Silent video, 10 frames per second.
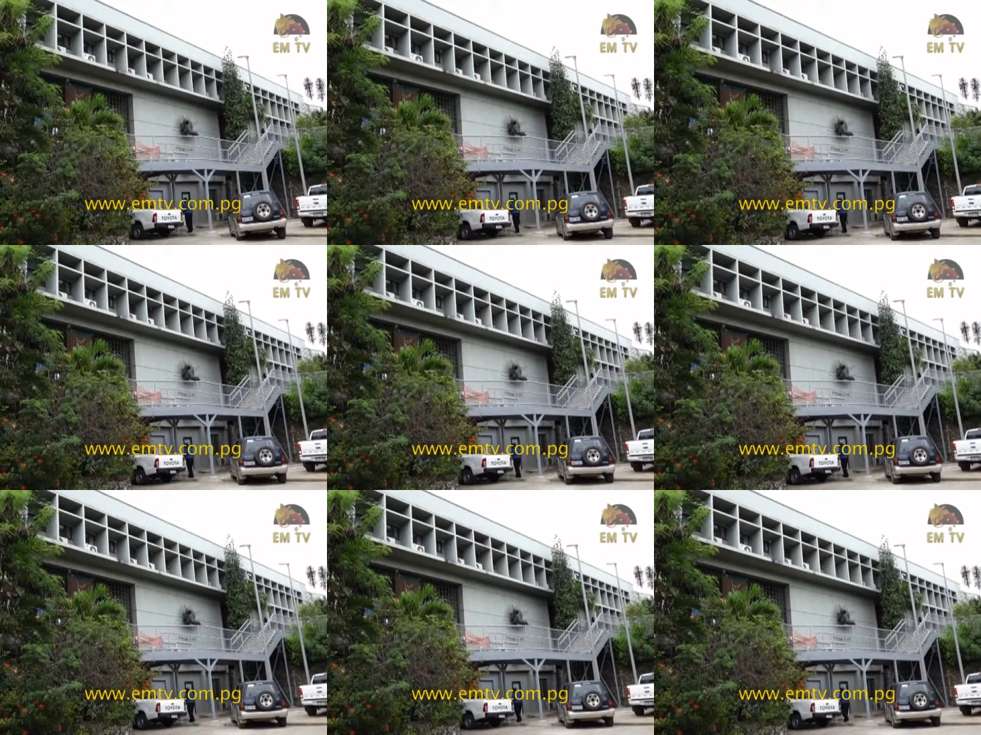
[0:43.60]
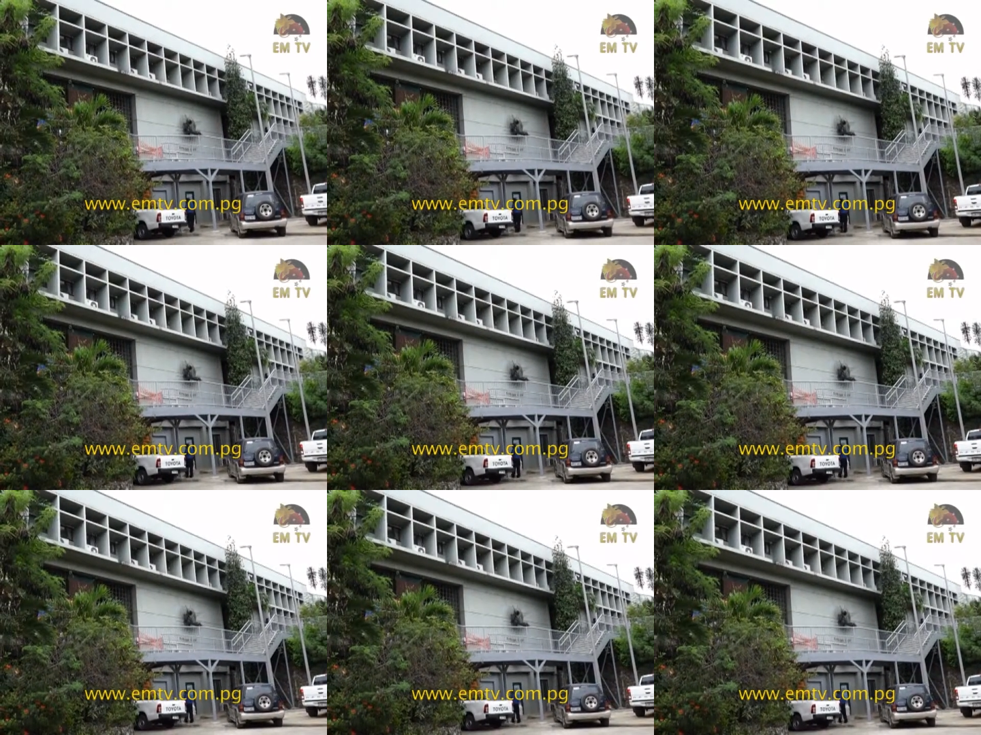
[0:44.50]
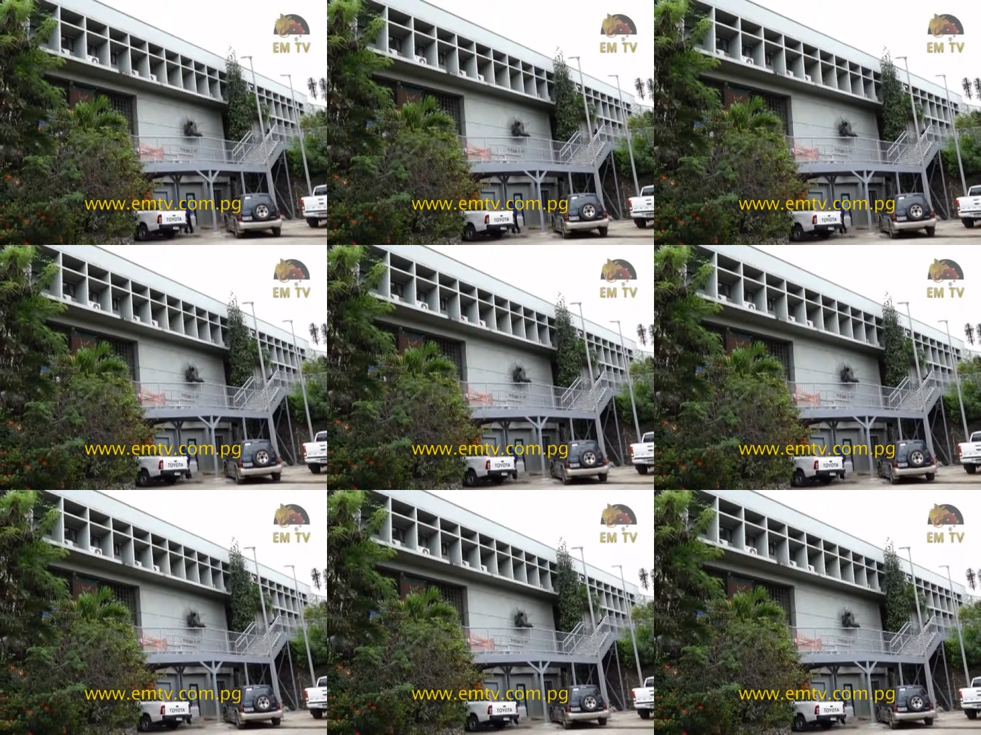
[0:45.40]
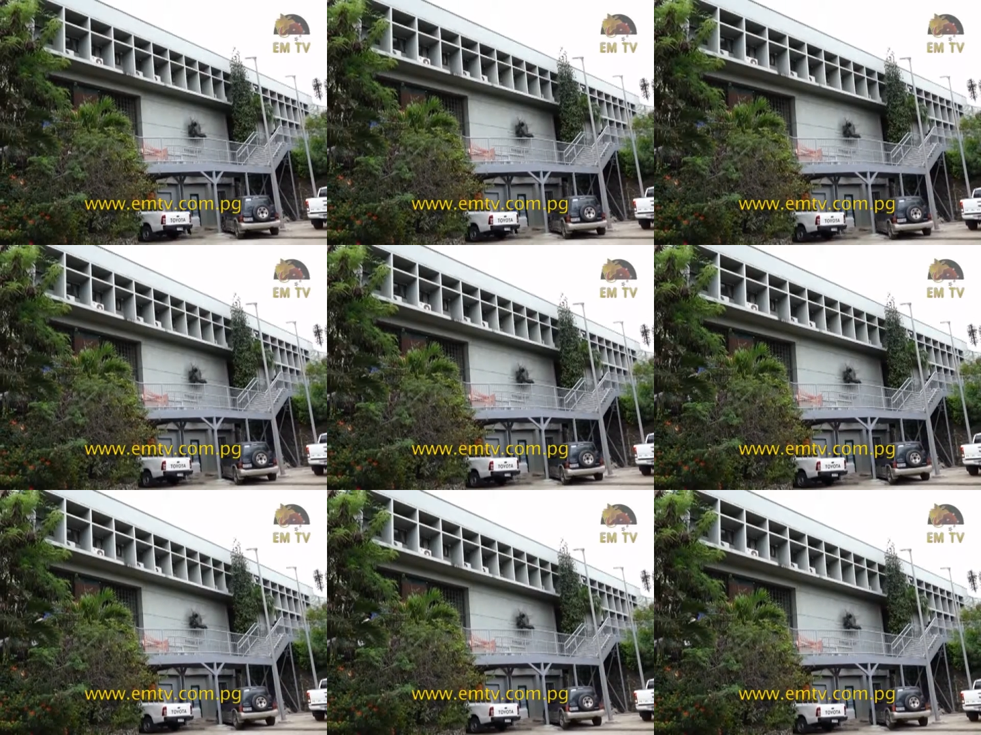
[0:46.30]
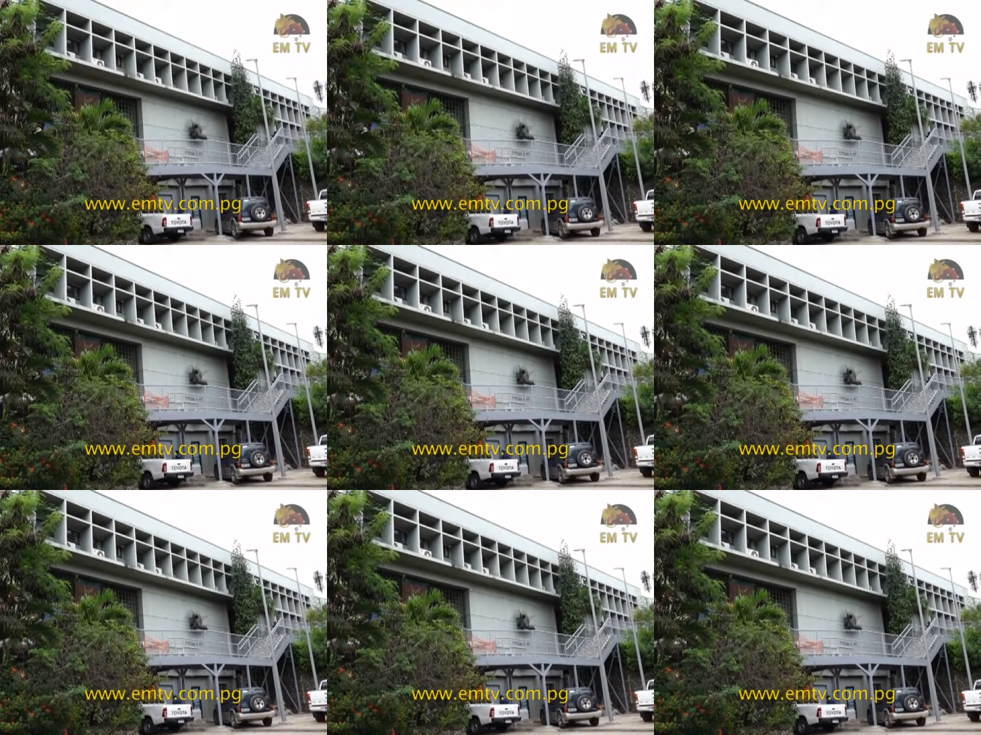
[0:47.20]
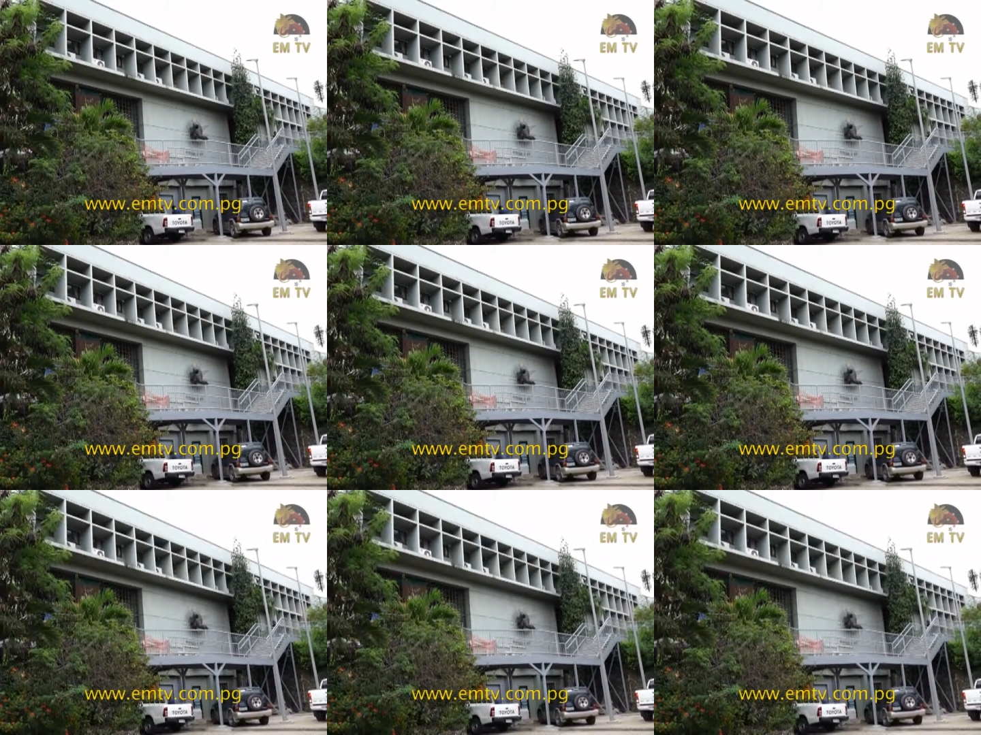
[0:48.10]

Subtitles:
Nobody's mouth can be seen.